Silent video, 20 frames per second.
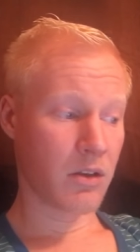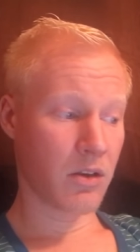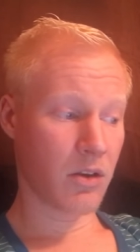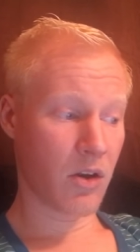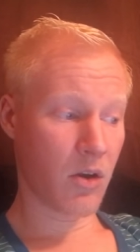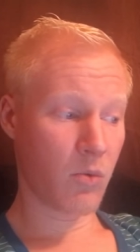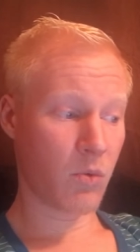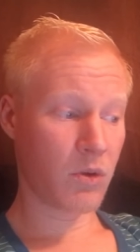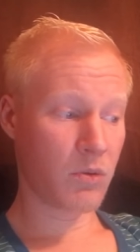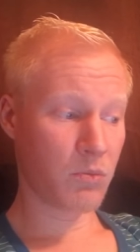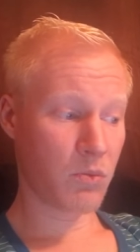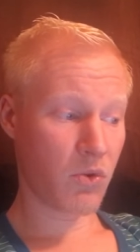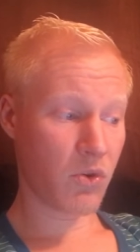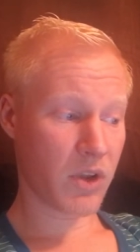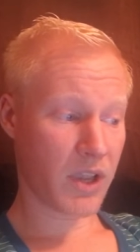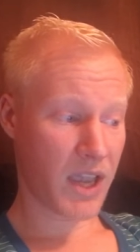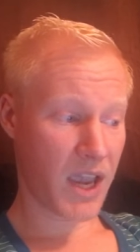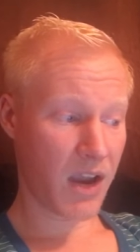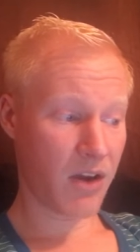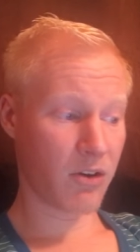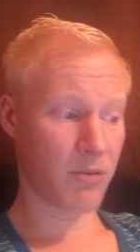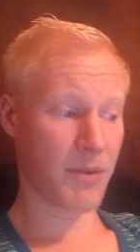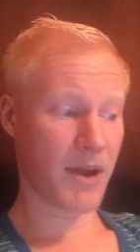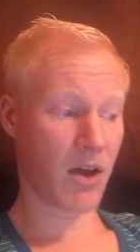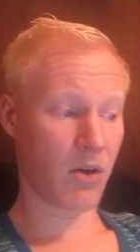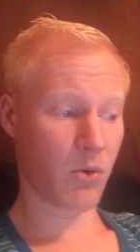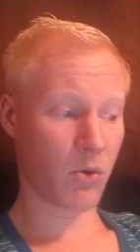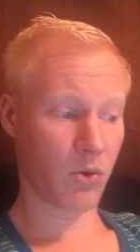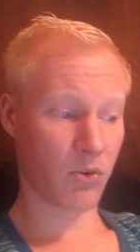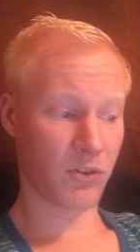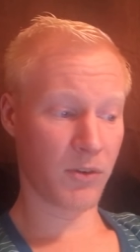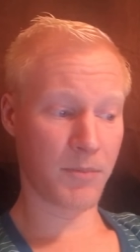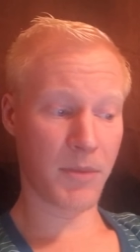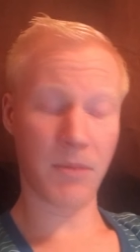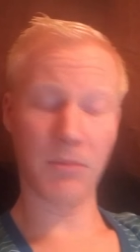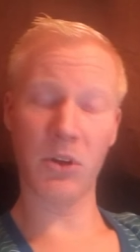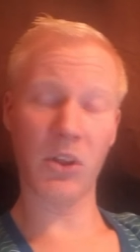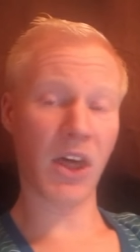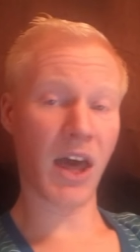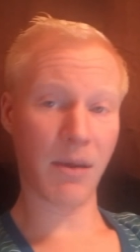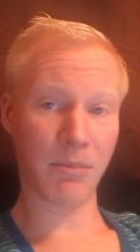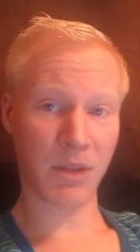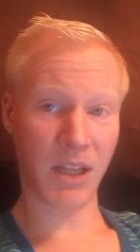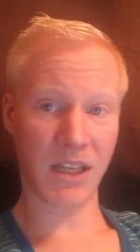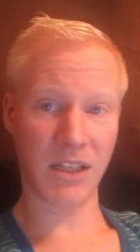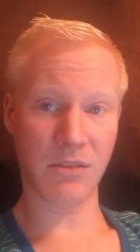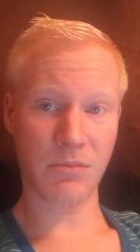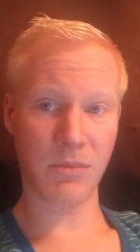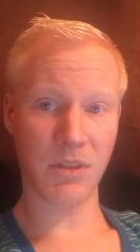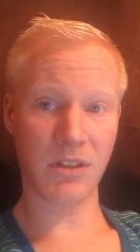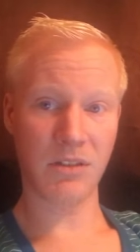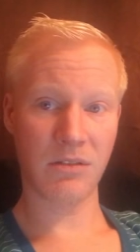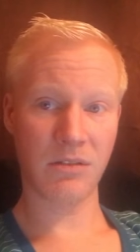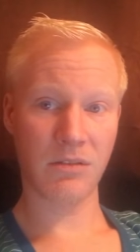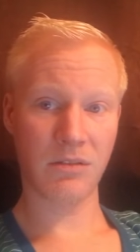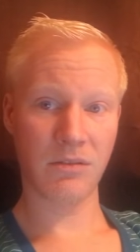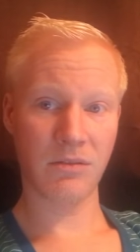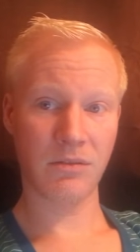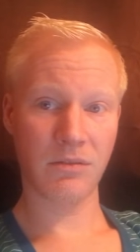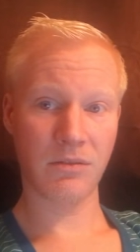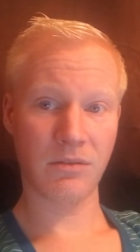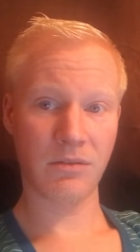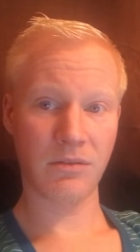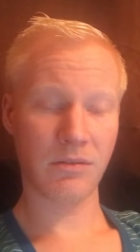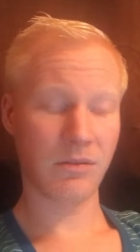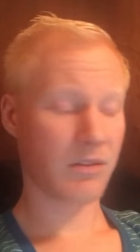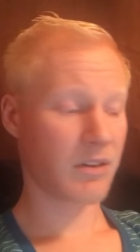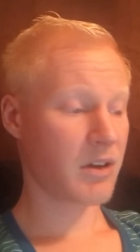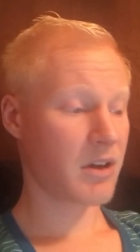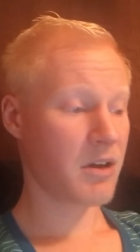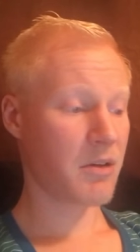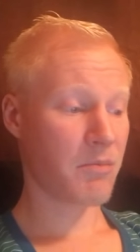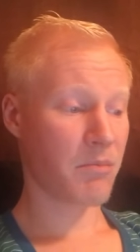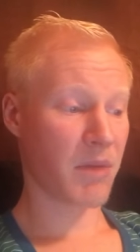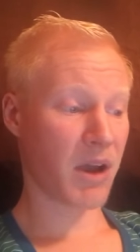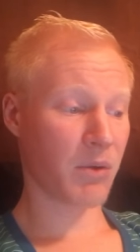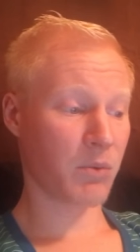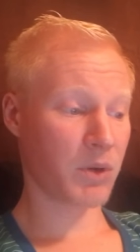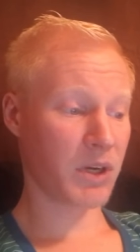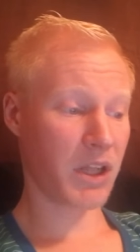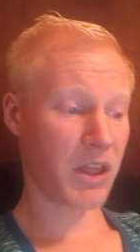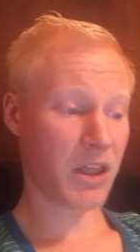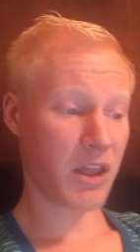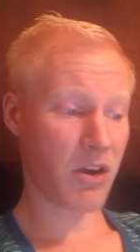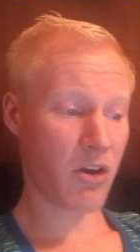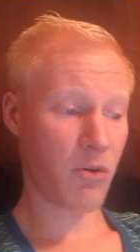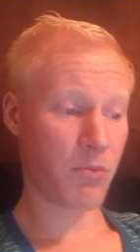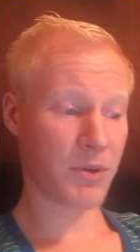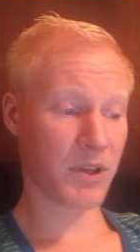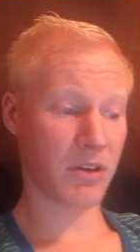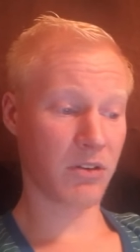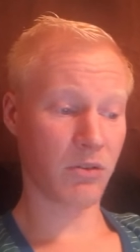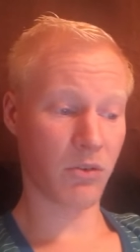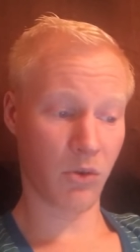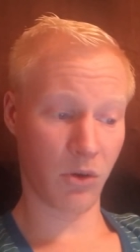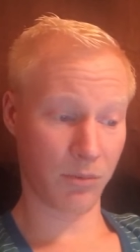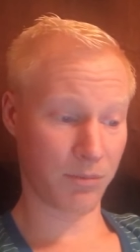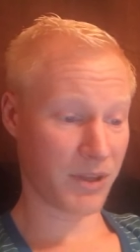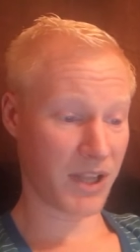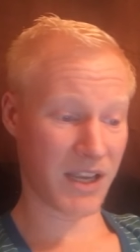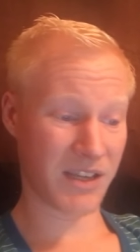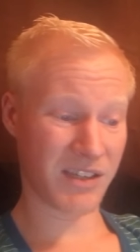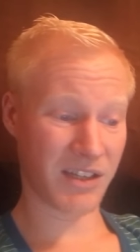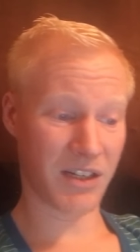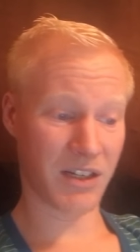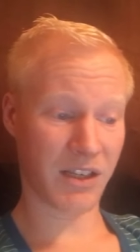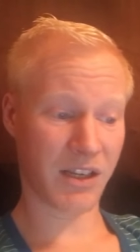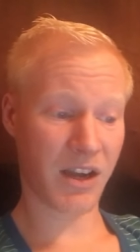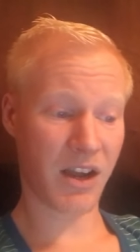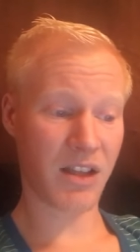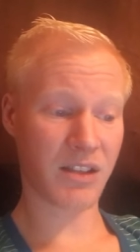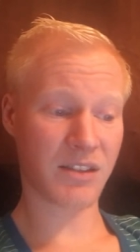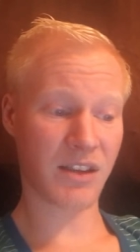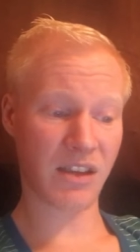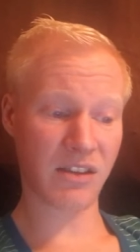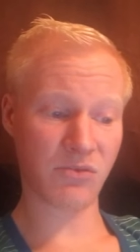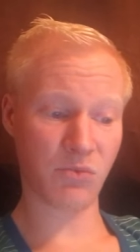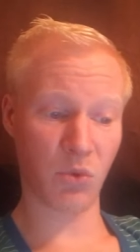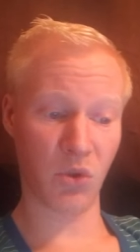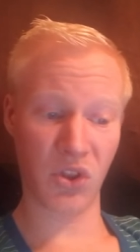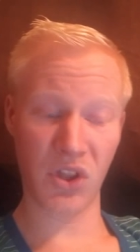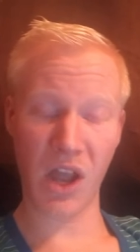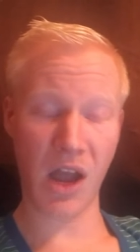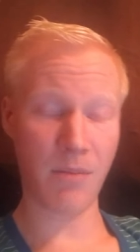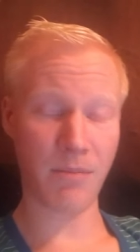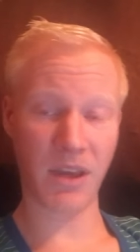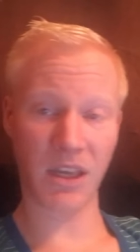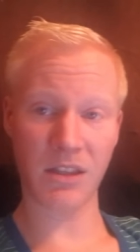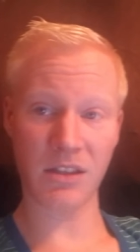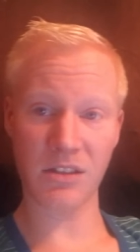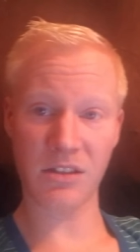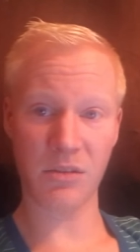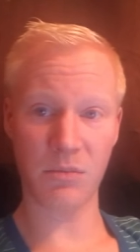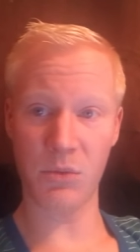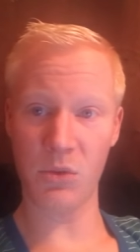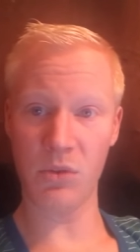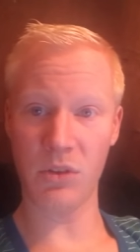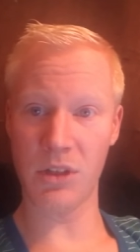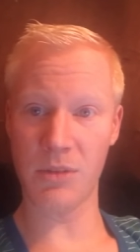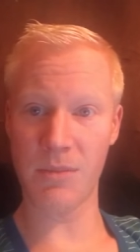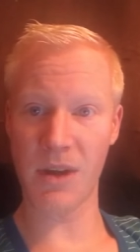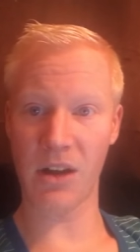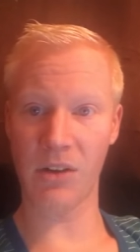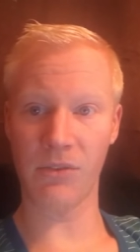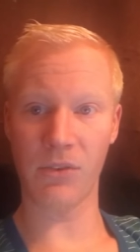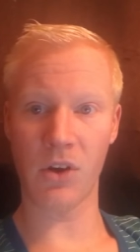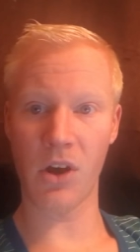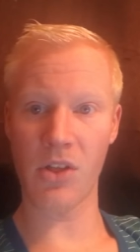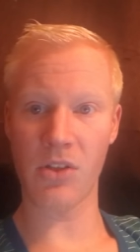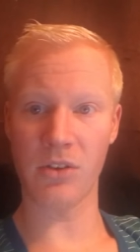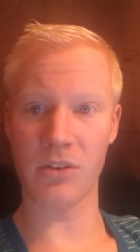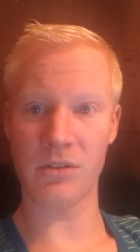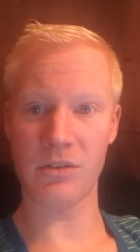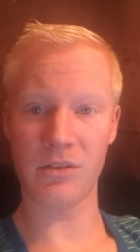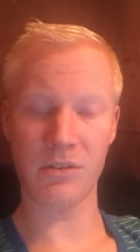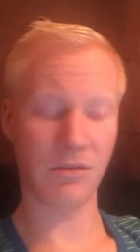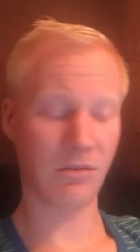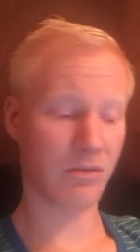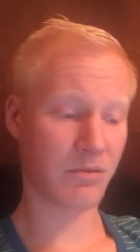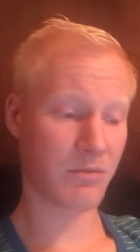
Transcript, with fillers: No one will care about or remember that placement. My winning the open or placing in a contest will not make this community better for others.